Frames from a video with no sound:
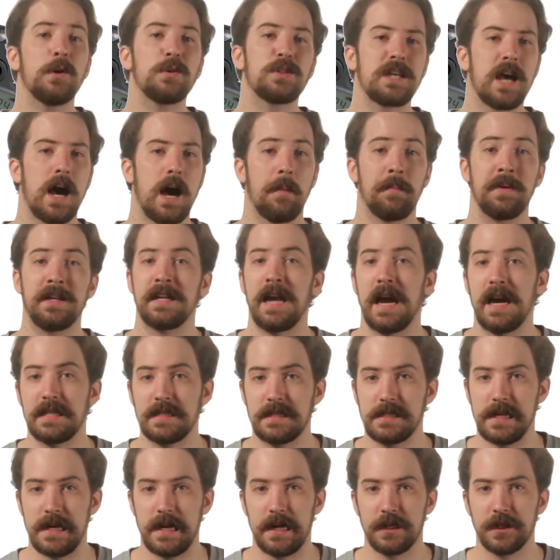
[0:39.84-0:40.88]
Most common
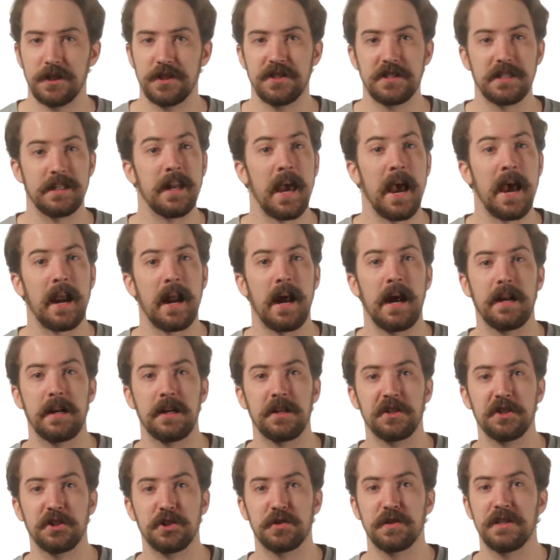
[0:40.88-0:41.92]
gas detectors in at-height
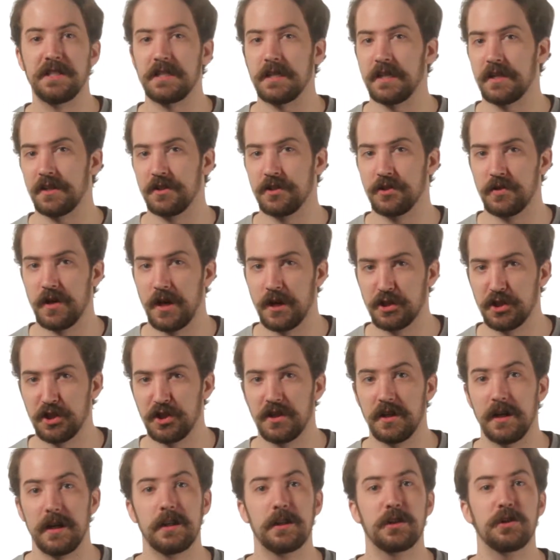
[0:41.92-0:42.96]
industries and
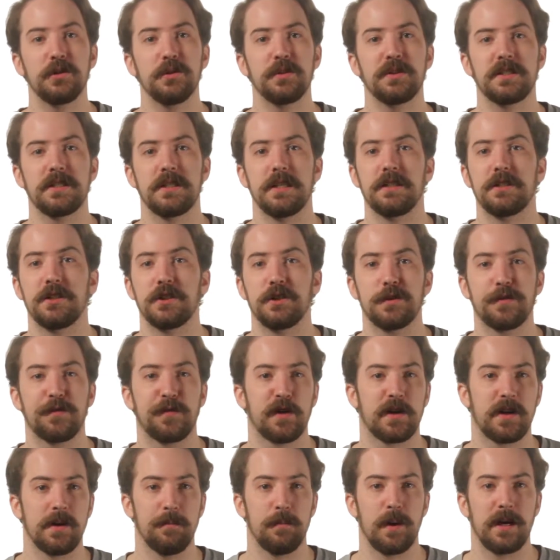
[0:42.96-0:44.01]
construction include sensors
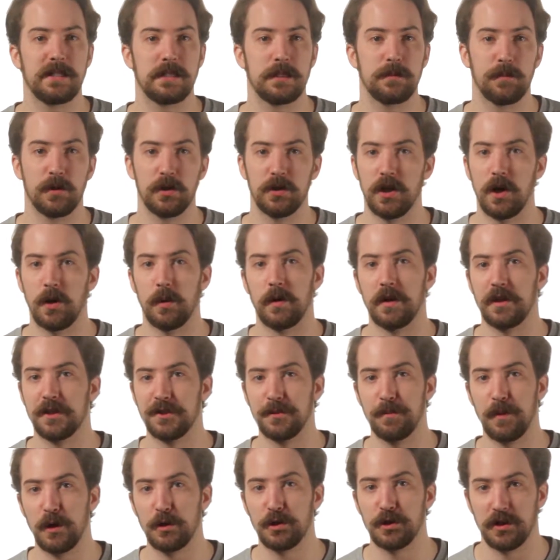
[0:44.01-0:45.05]
for combustible lower
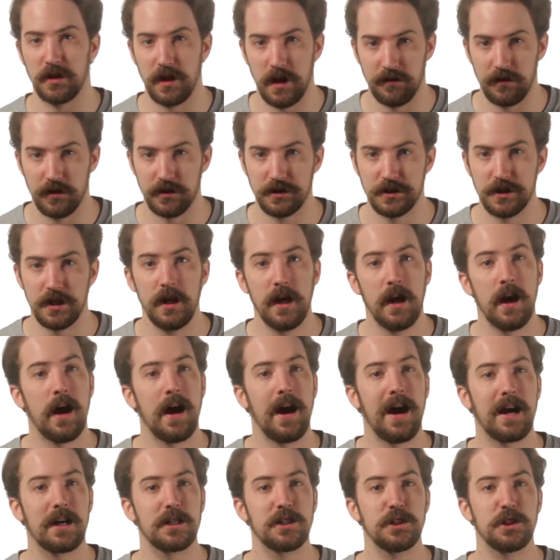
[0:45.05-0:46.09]
exposure levels,
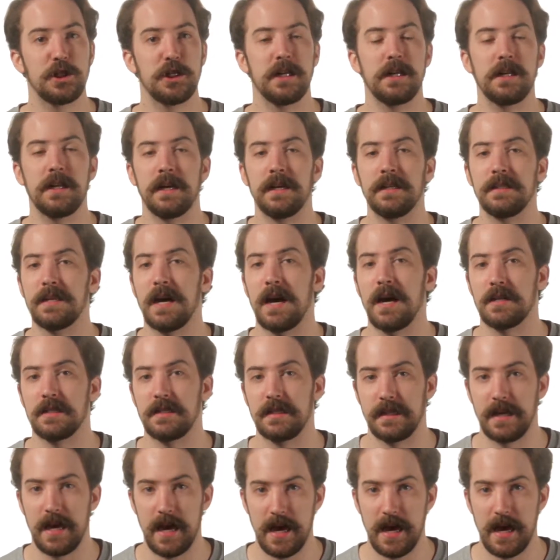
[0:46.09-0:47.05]
oxygen, and toxic